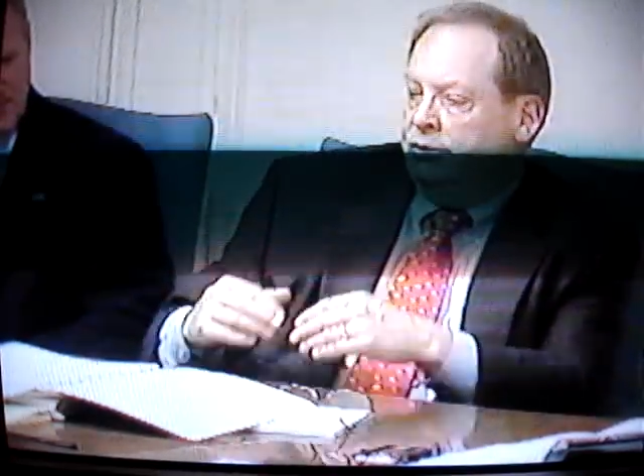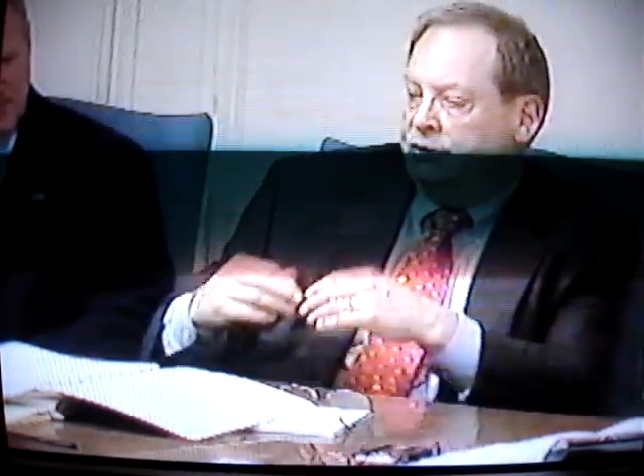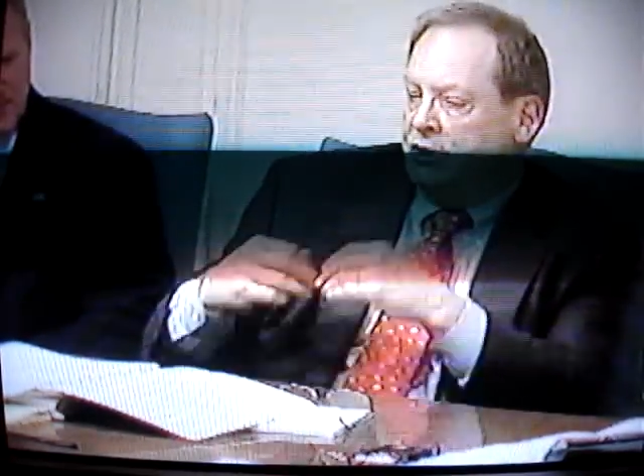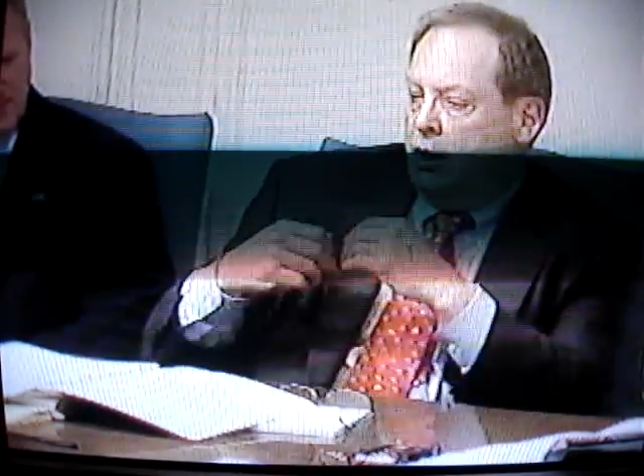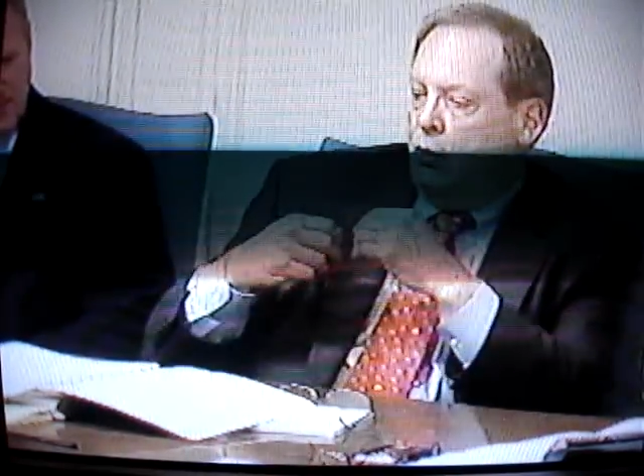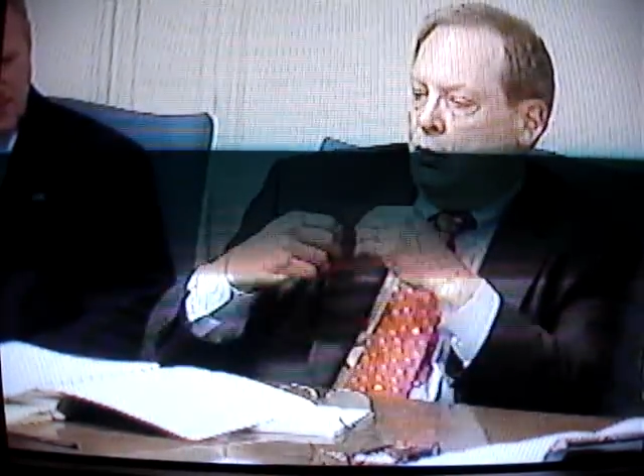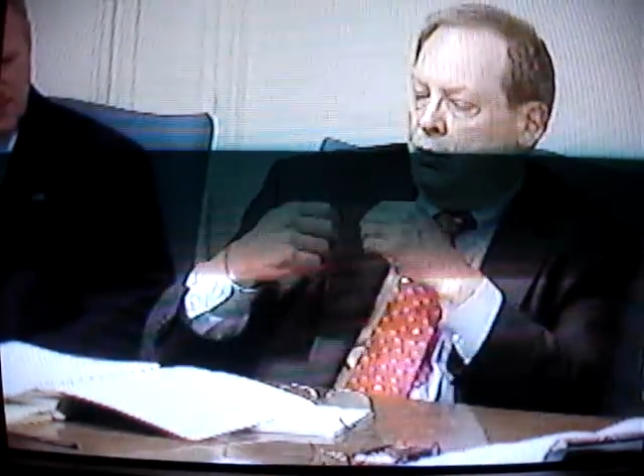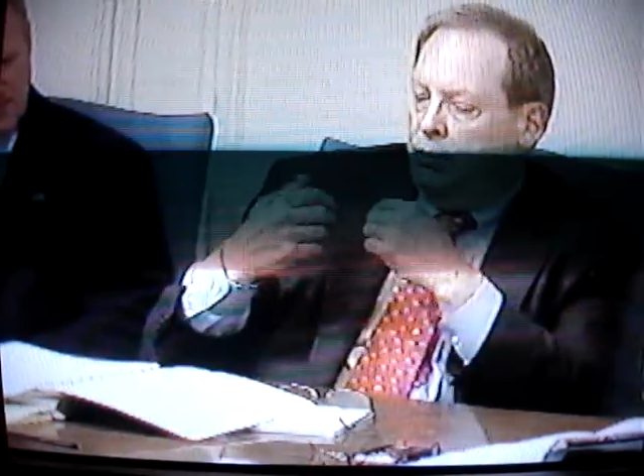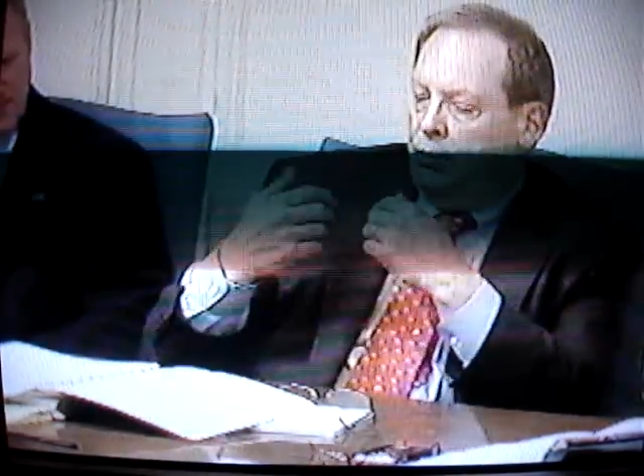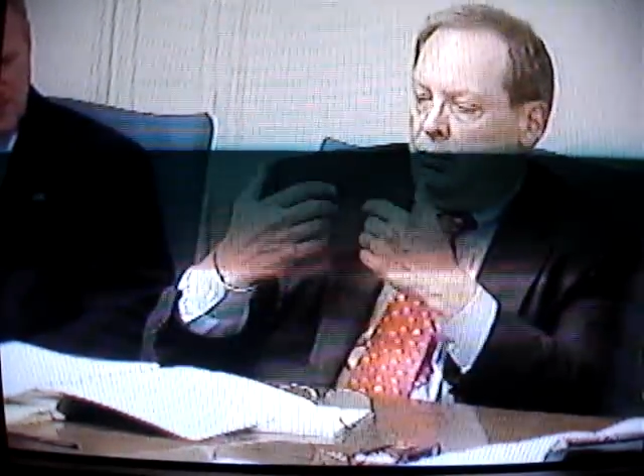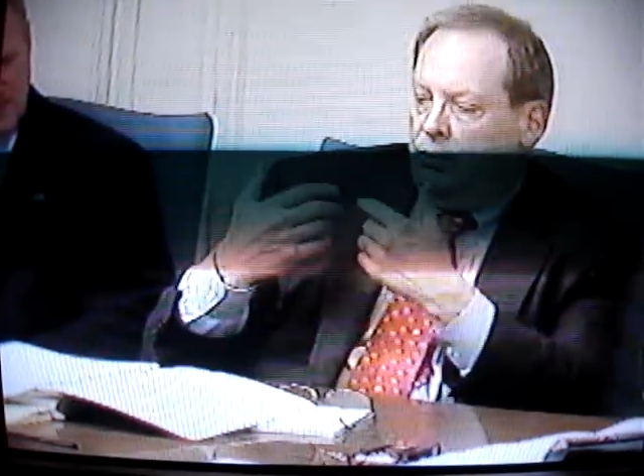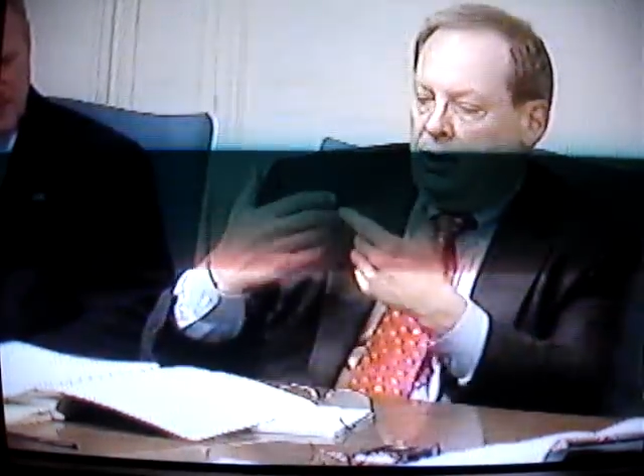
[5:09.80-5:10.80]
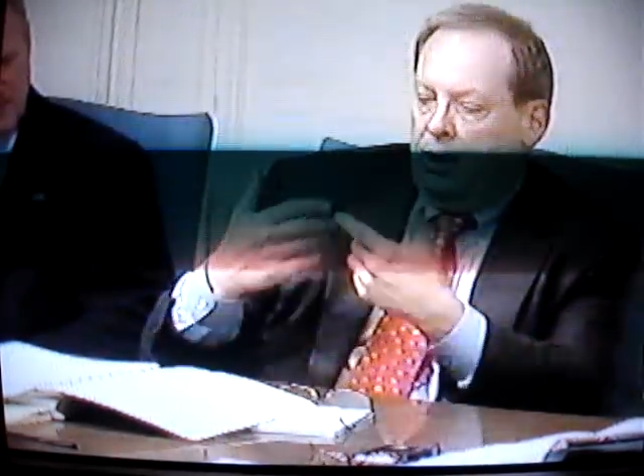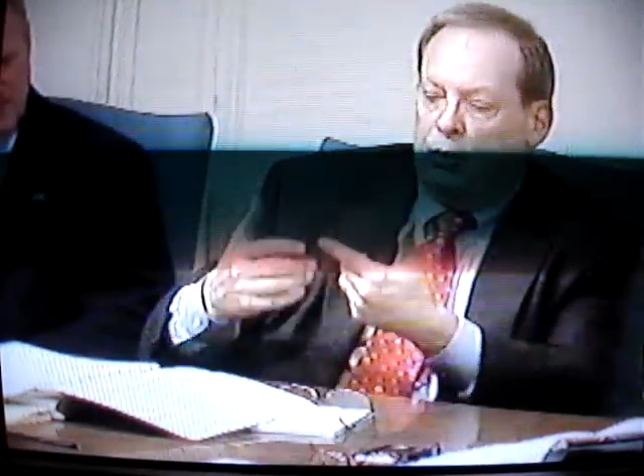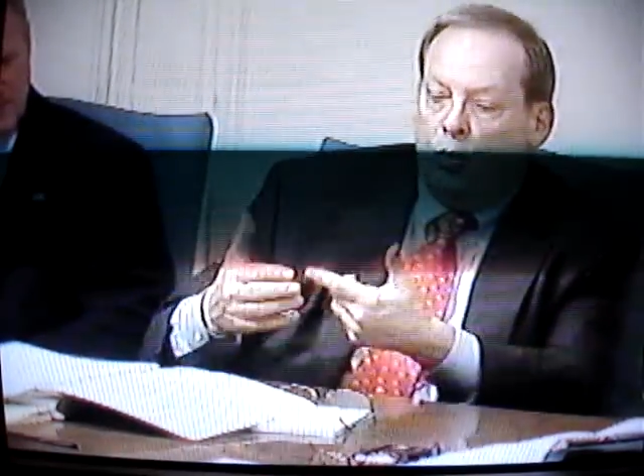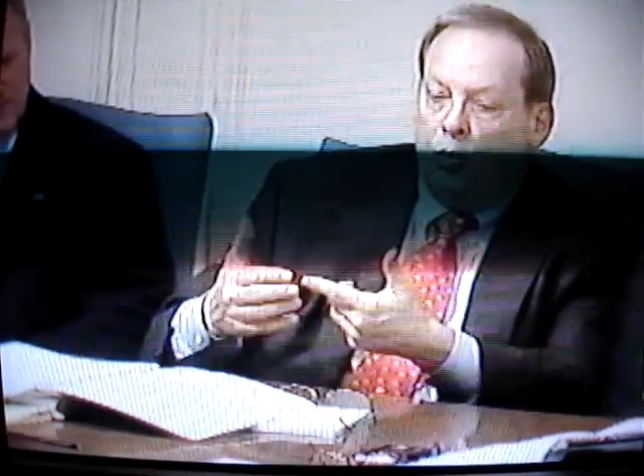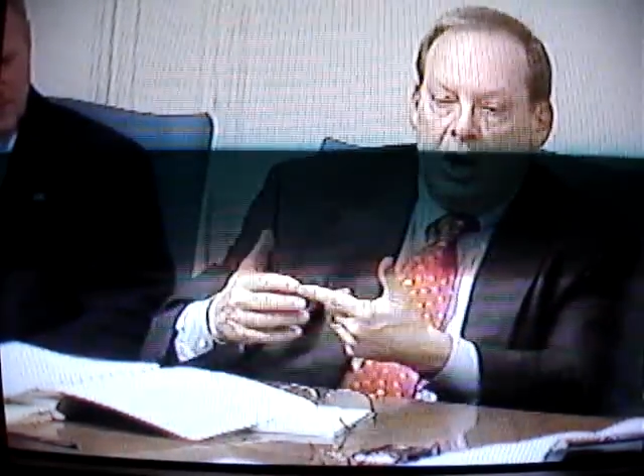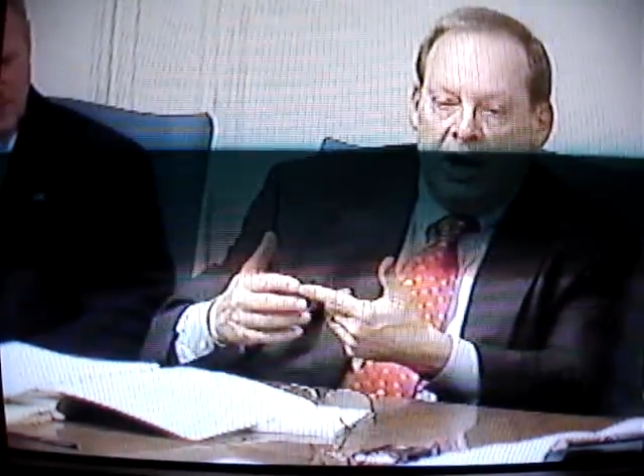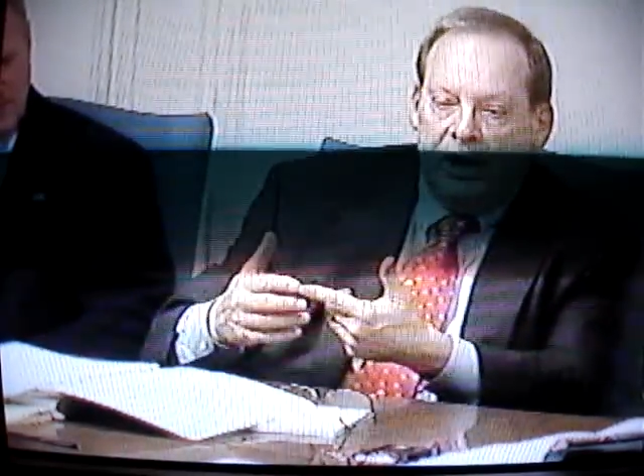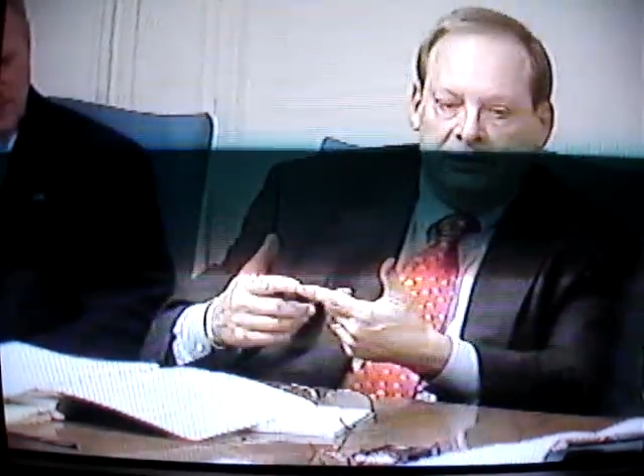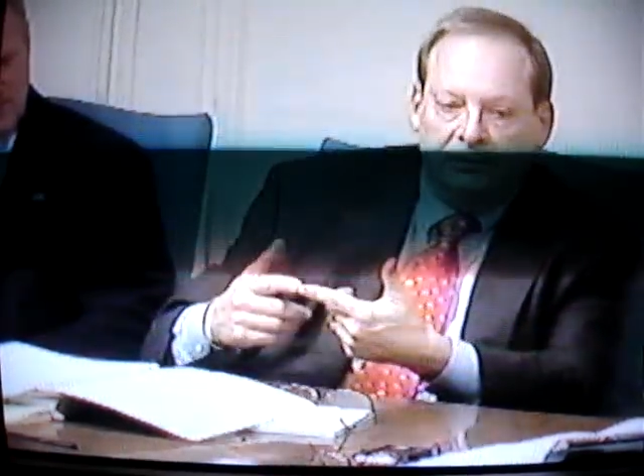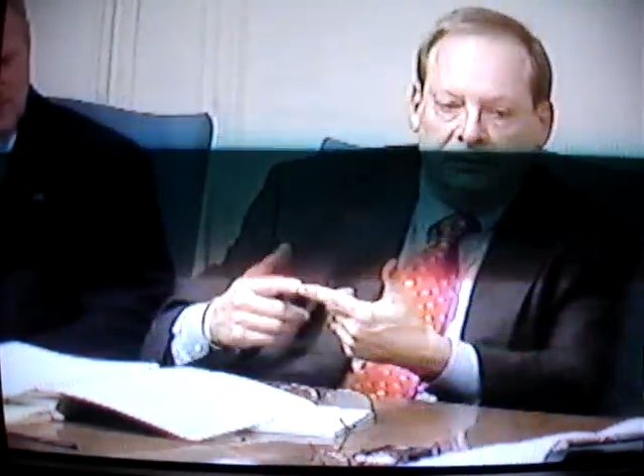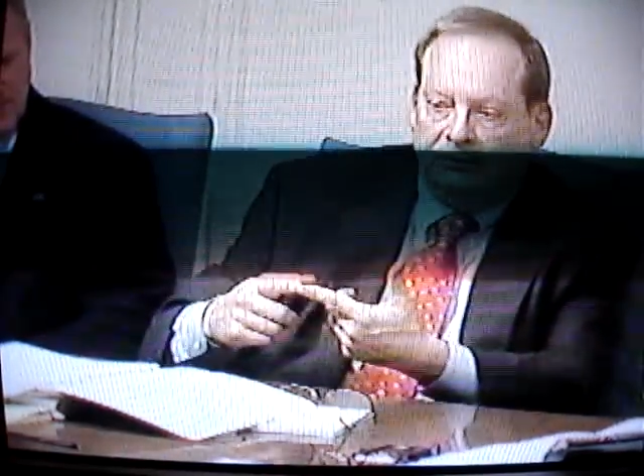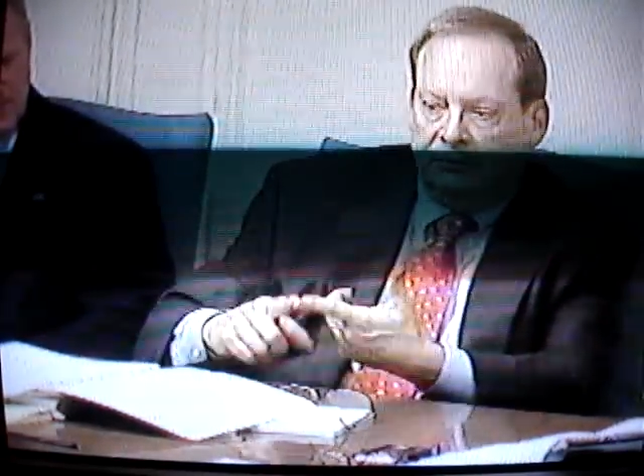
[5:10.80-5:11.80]
So, number
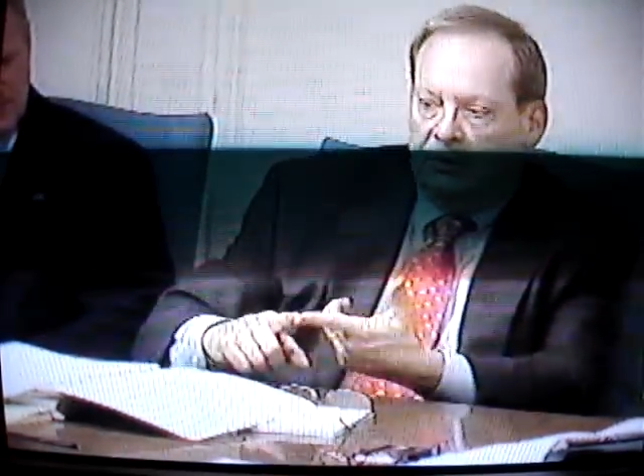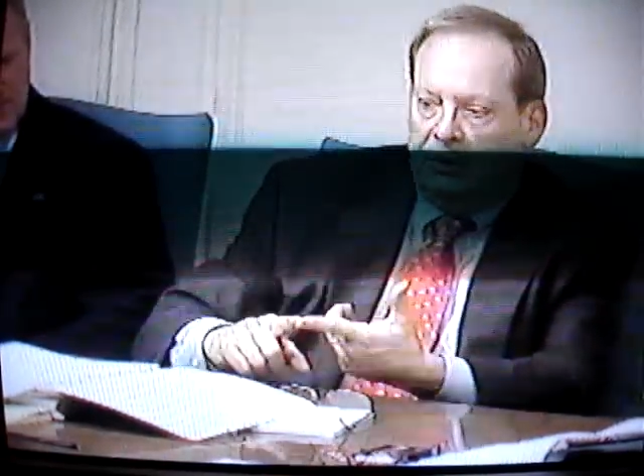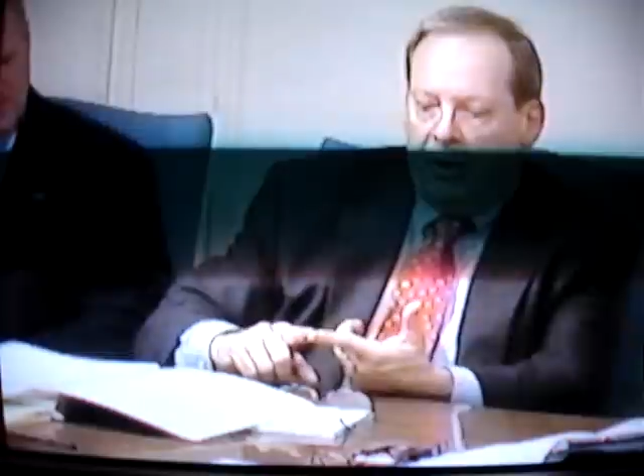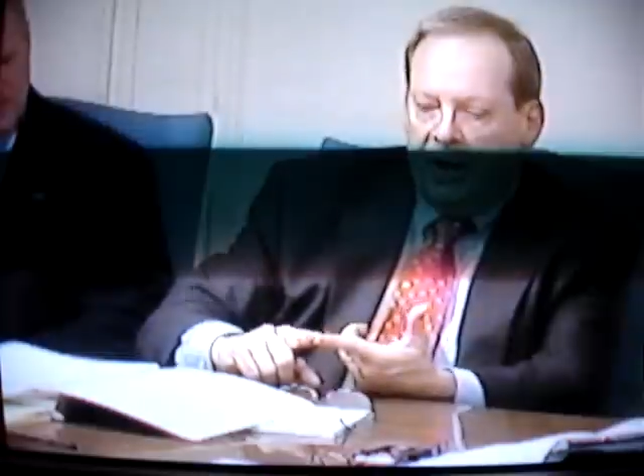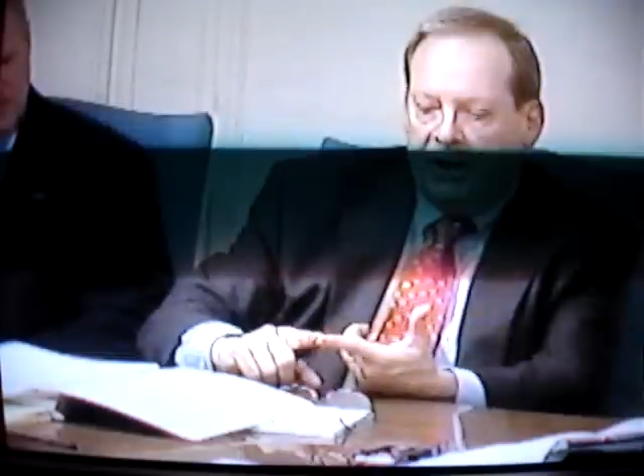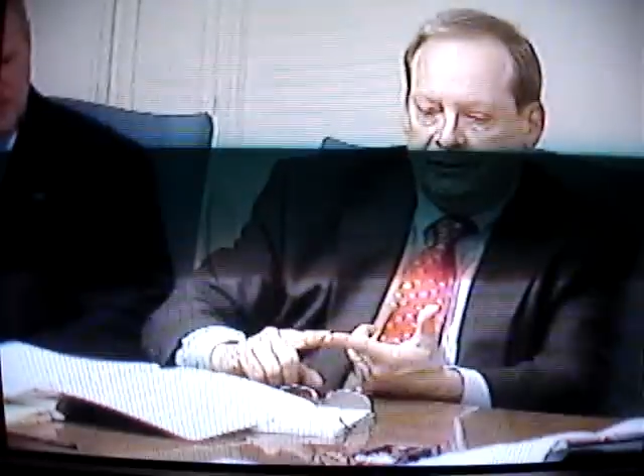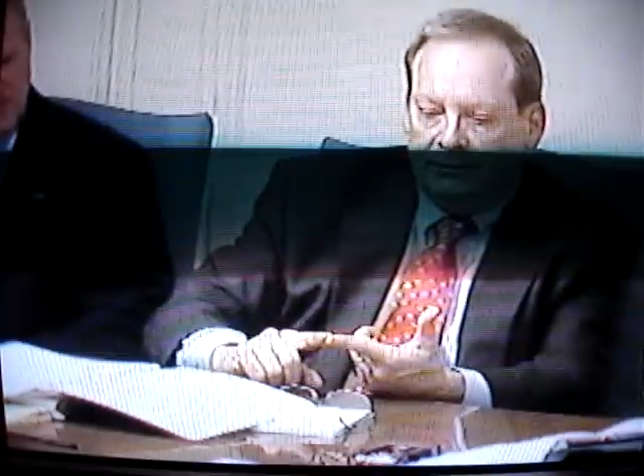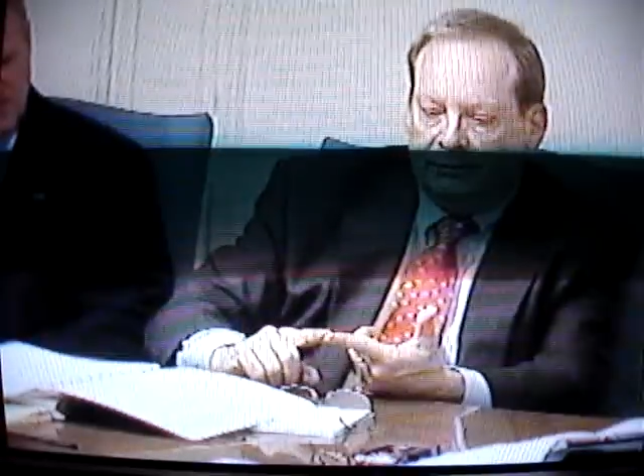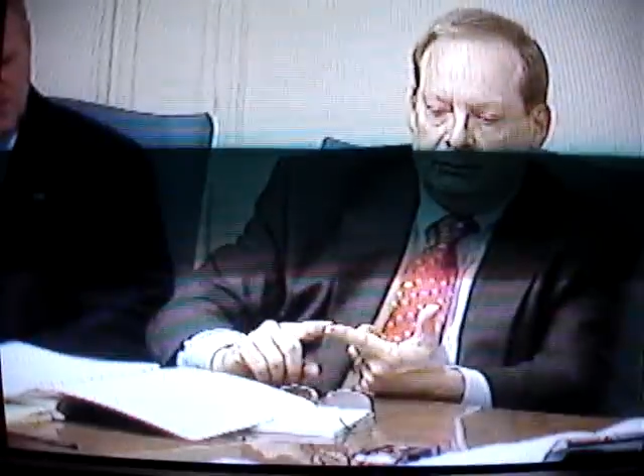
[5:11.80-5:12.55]
one, all right,